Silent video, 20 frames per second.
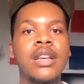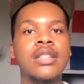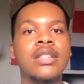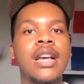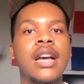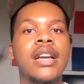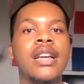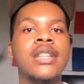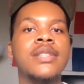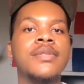So
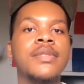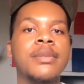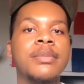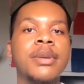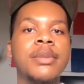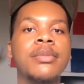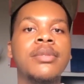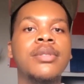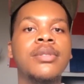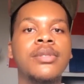I guess for the
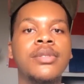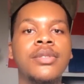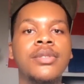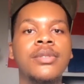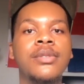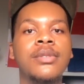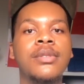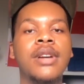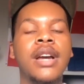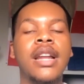people who
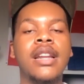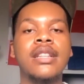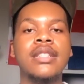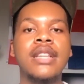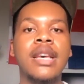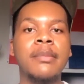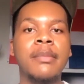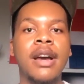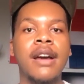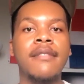do kind of
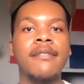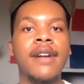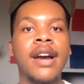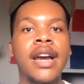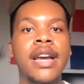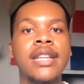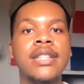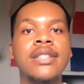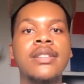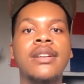take my
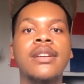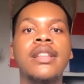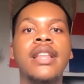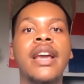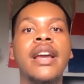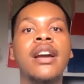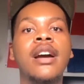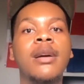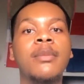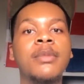advice, or
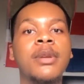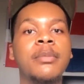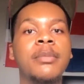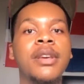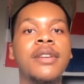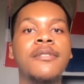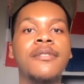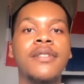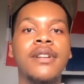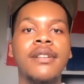they come to
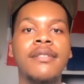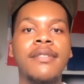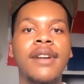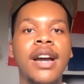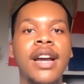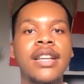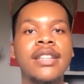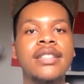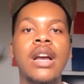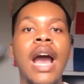me for
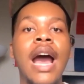advice,